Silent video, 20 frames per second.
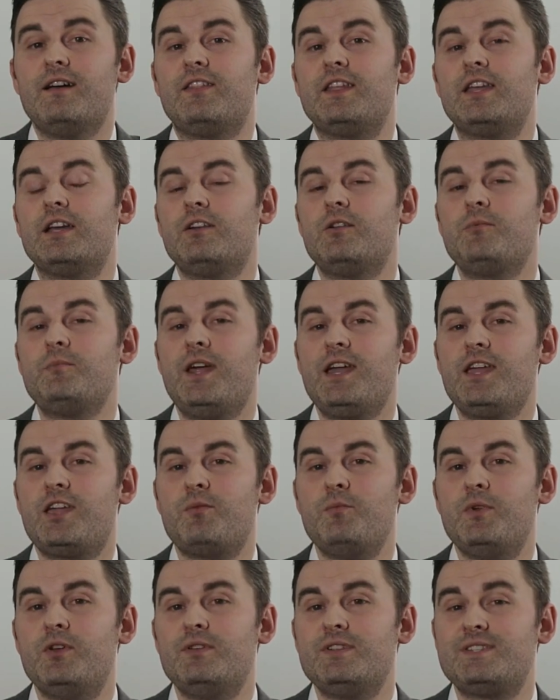the alumni
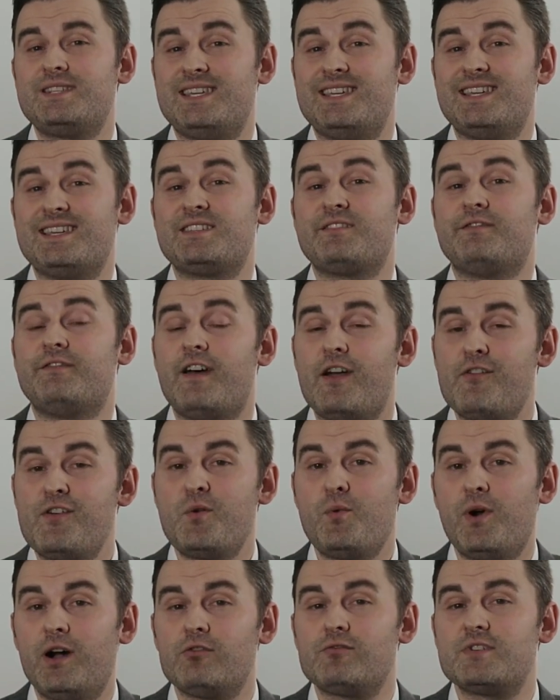community is
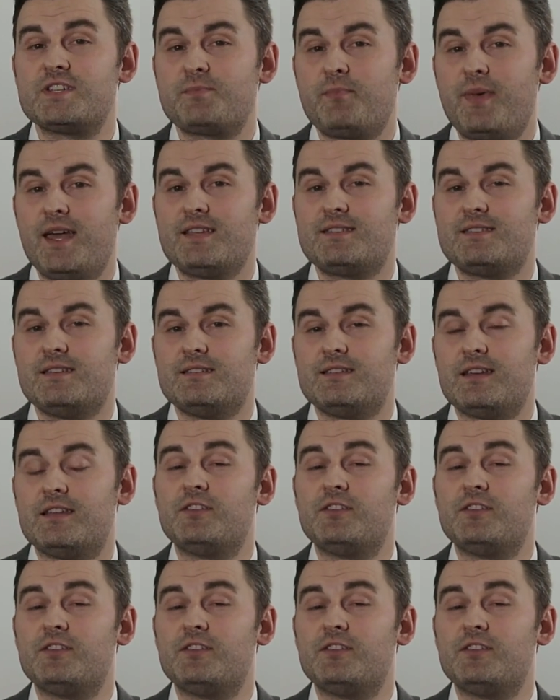very well respected